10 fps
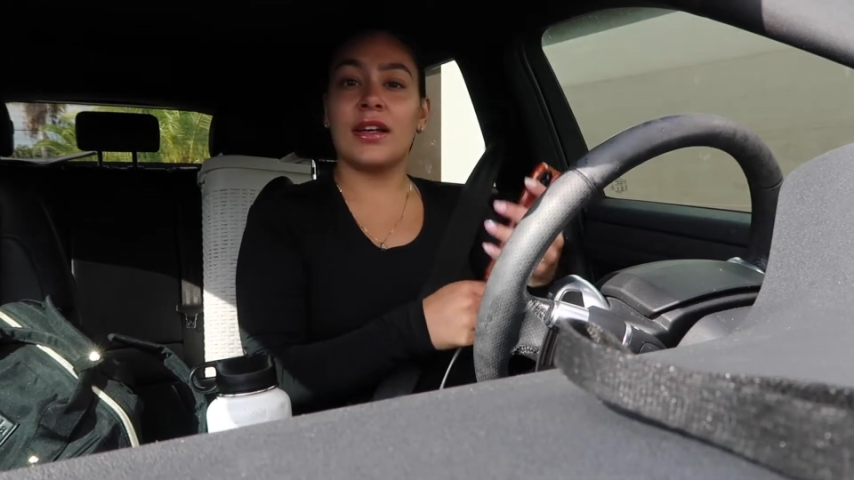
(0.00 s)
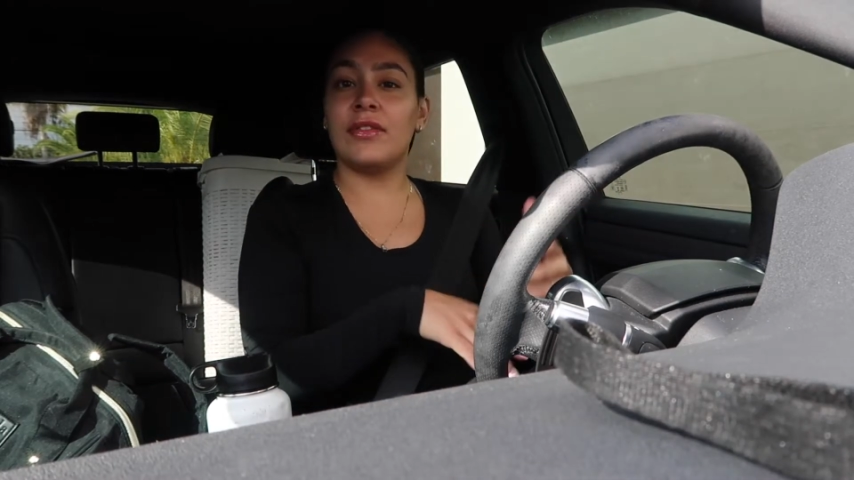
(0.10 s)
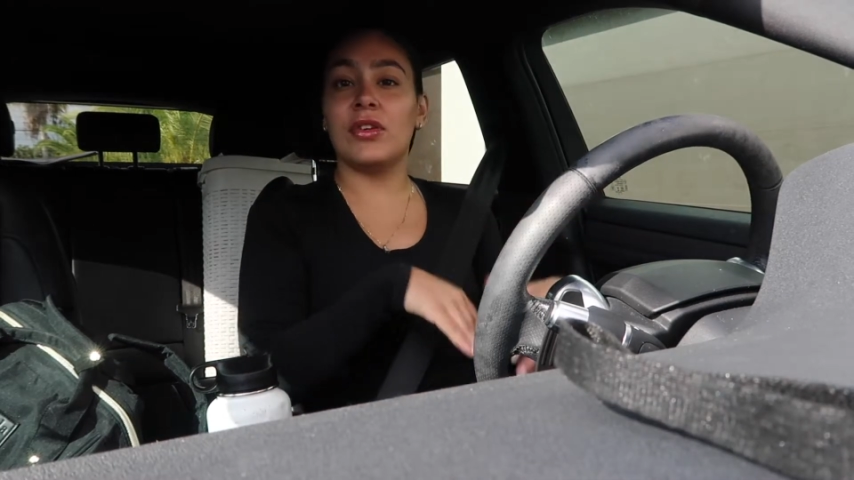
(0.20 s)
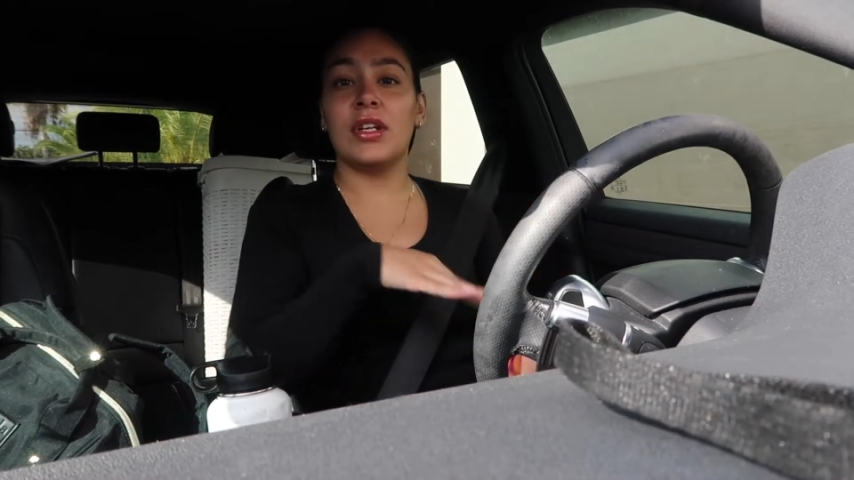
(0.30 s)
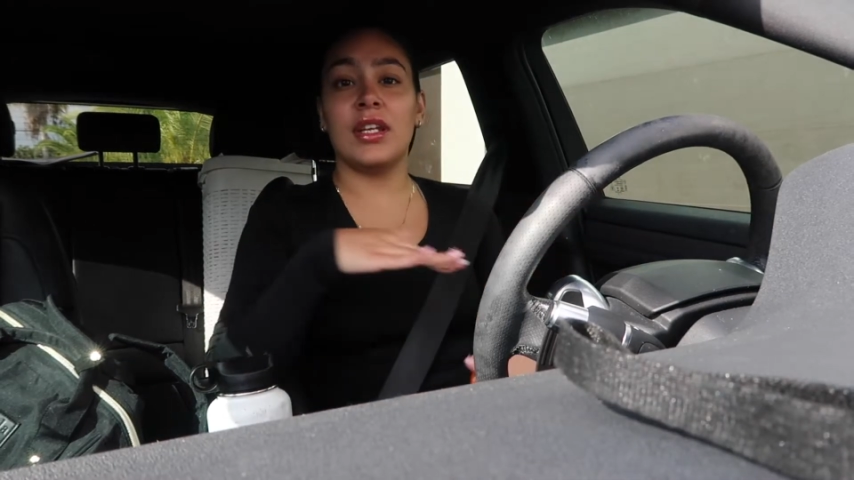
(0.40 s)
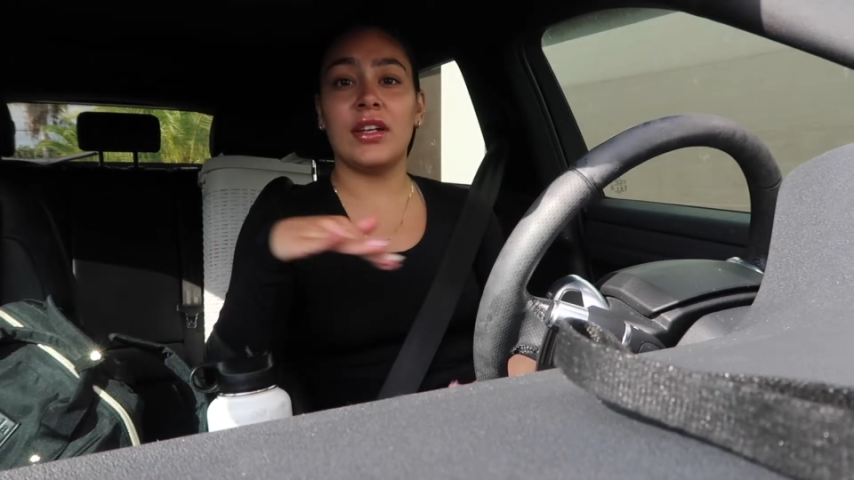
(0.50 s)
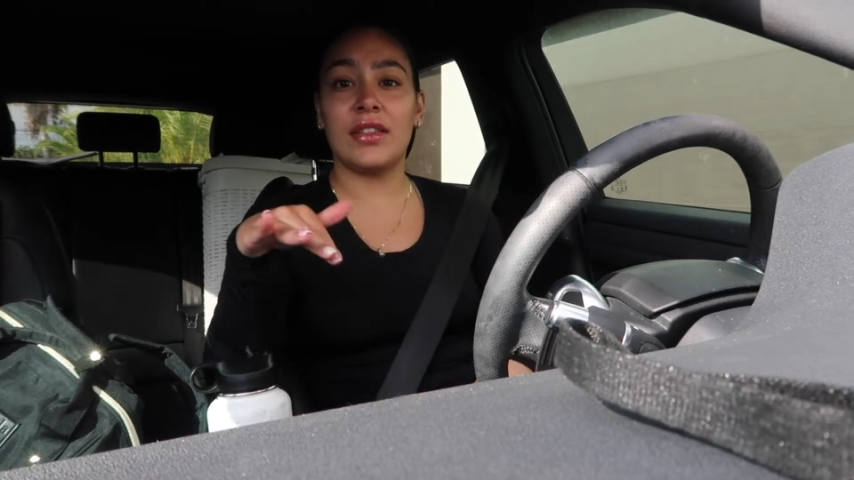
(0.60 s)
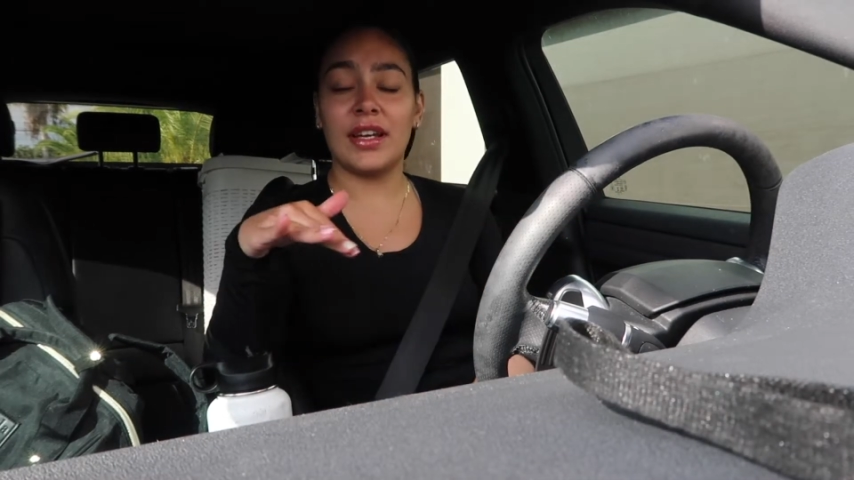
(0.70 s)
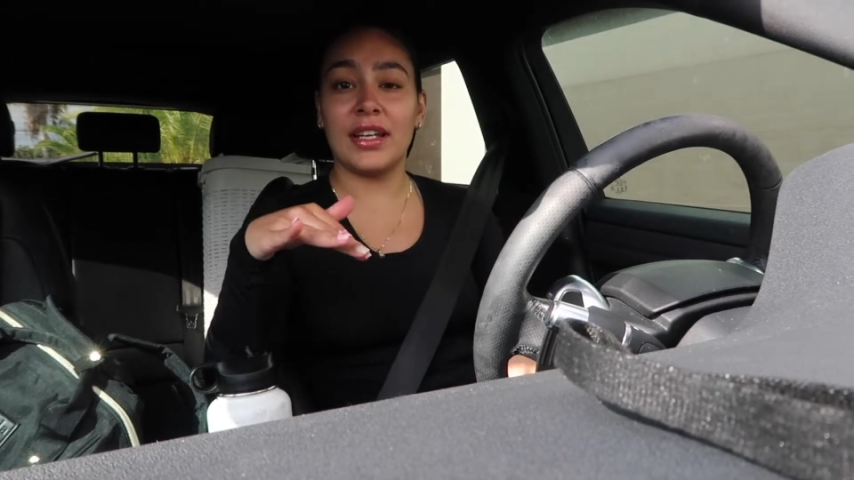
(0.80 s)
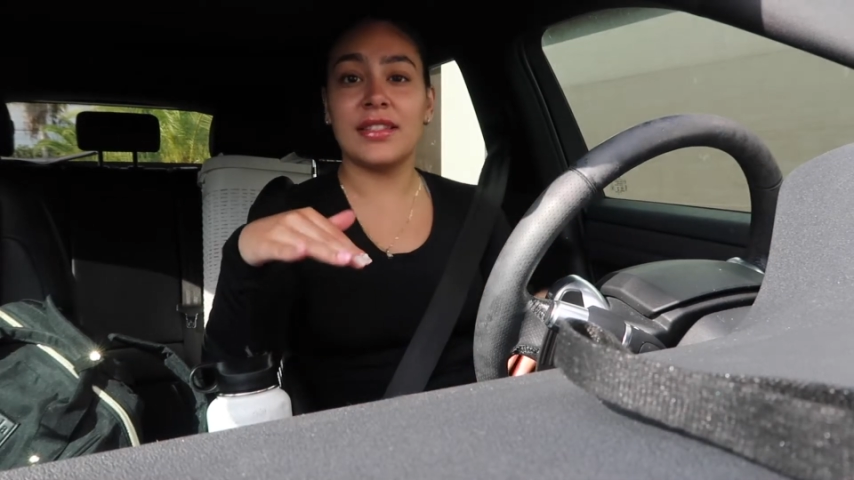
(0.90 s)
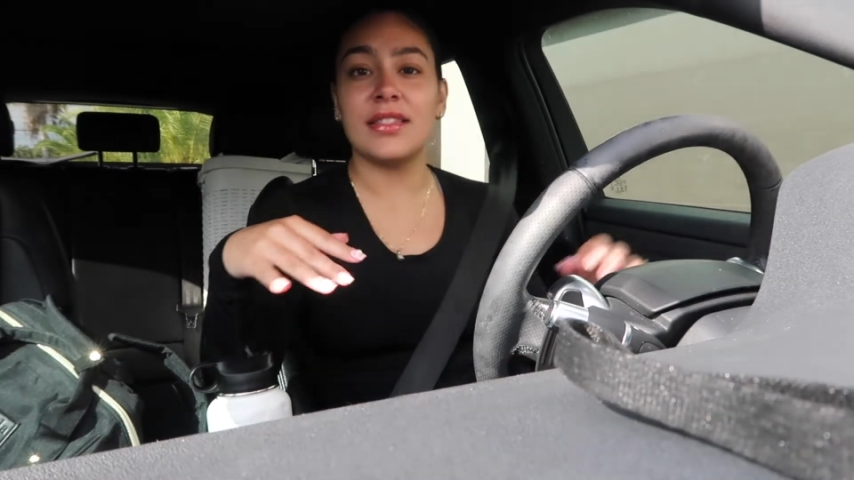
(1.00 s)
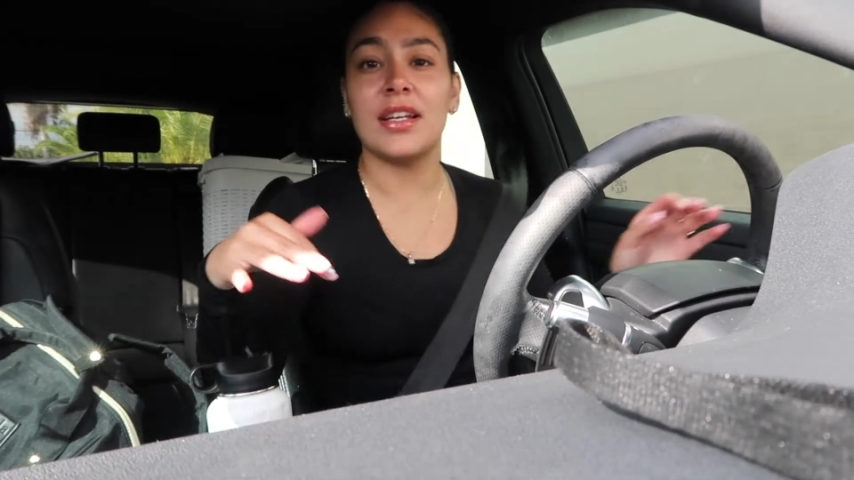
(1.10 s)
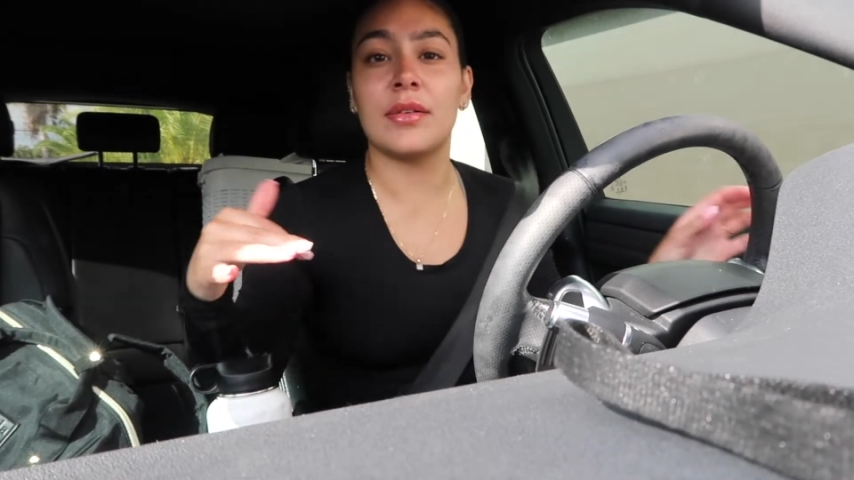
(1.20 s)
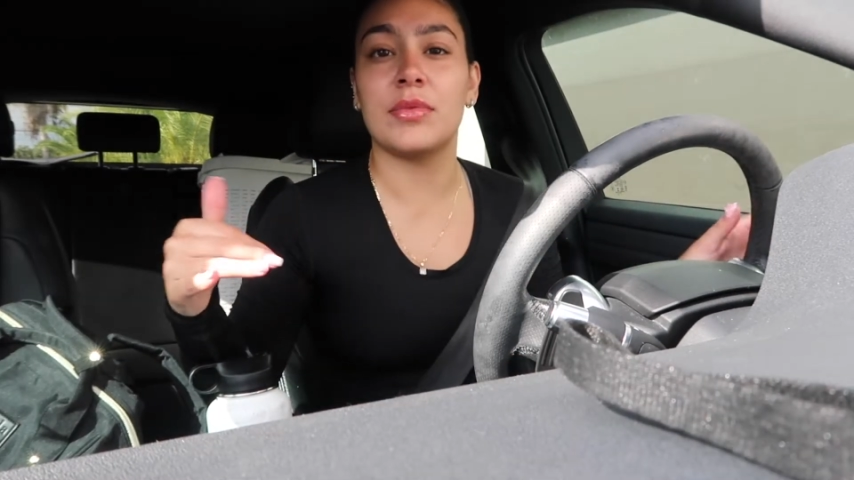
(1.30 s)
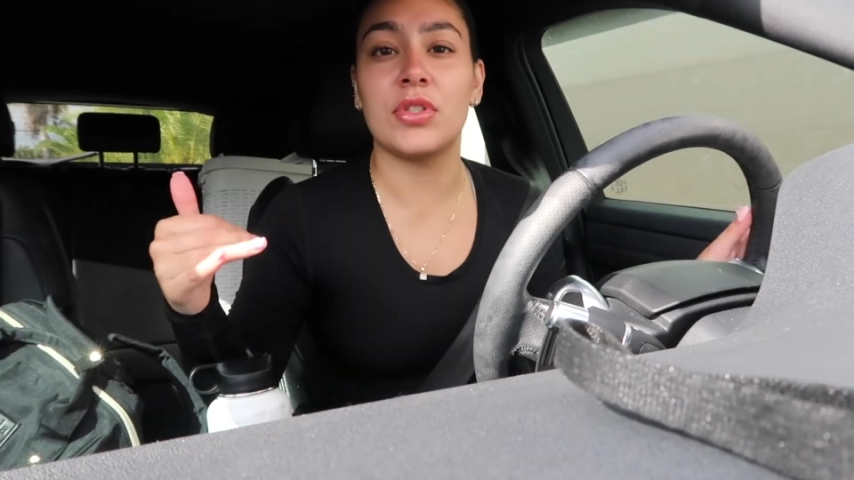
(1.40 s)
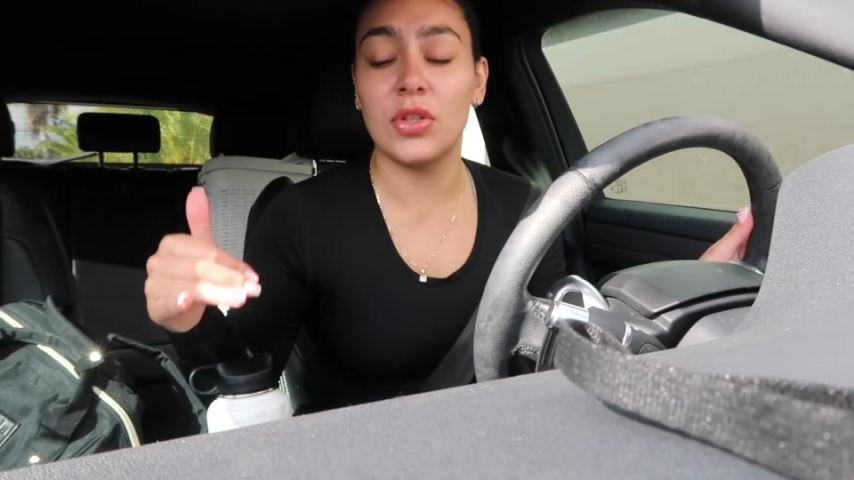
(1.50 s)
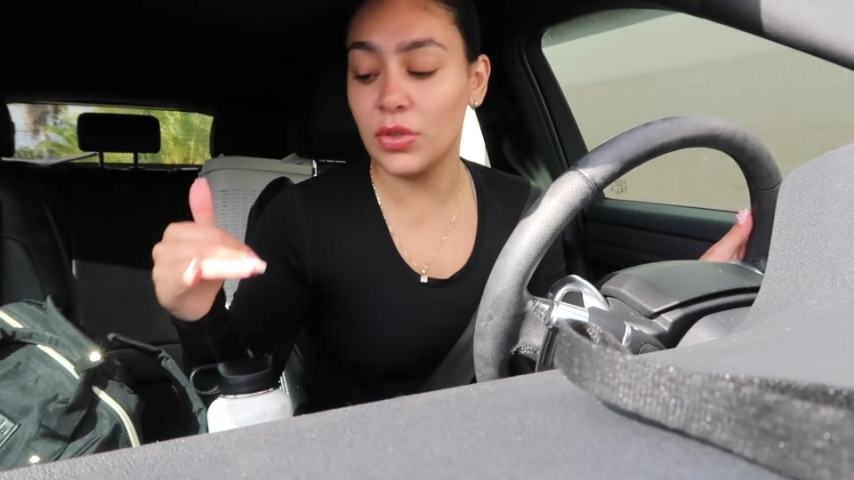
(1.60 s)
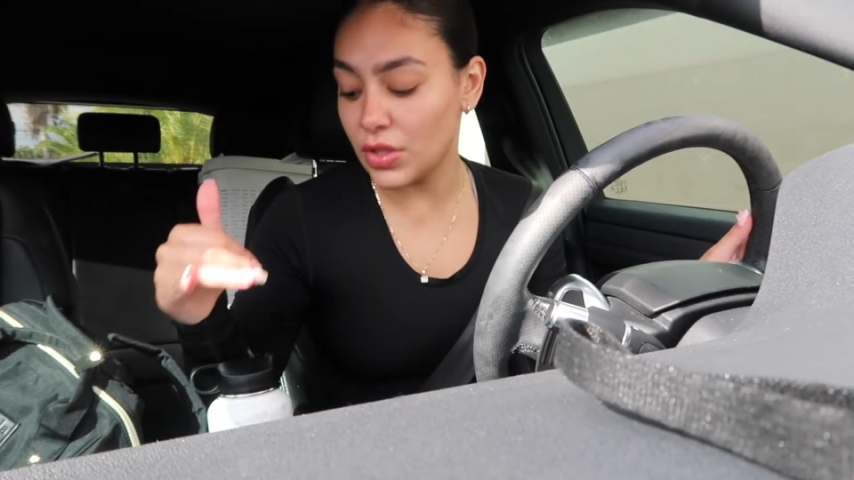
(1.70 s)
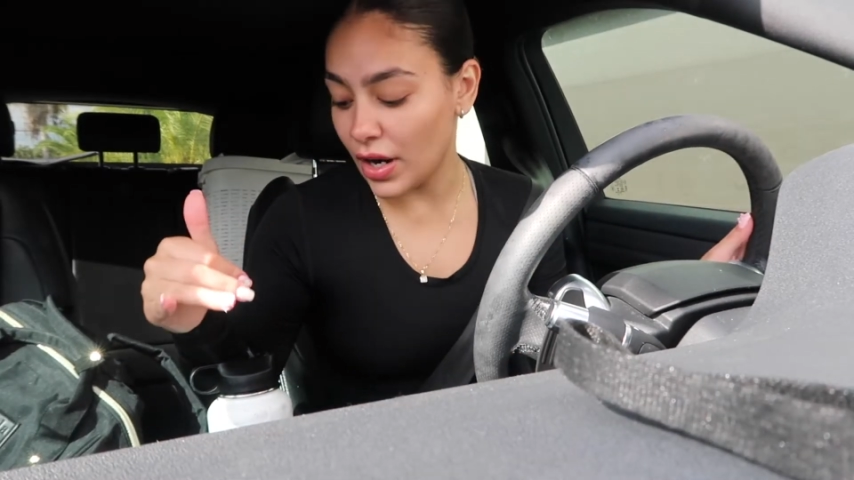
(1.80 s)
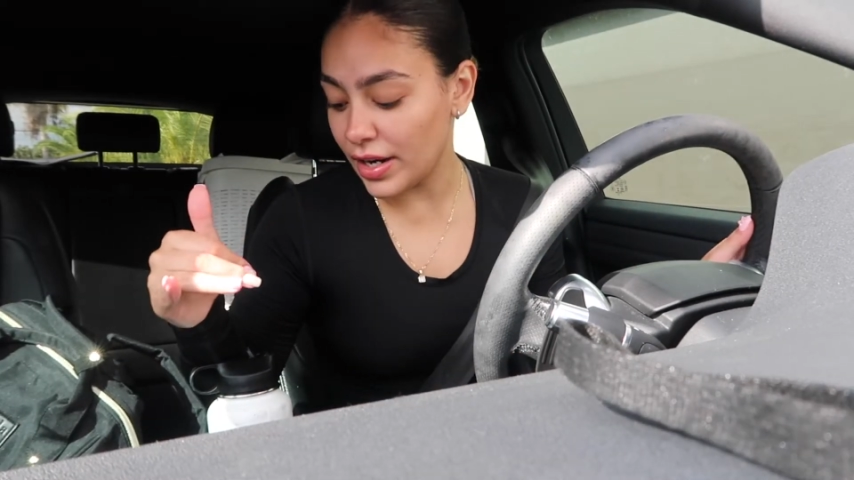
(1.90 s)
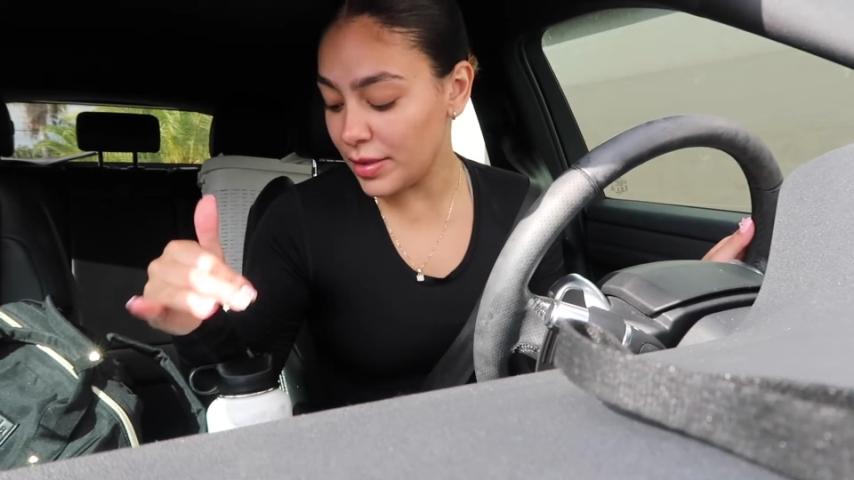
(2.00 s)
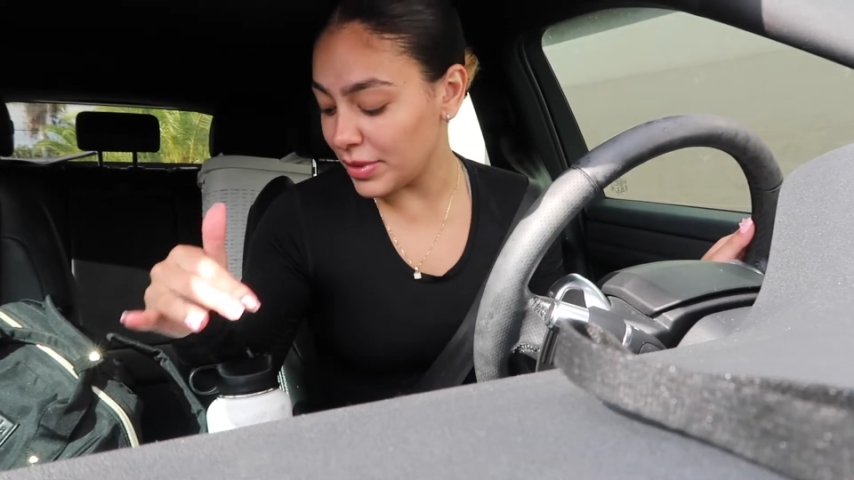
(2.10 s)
If you can hear the AC, I'm so sorry,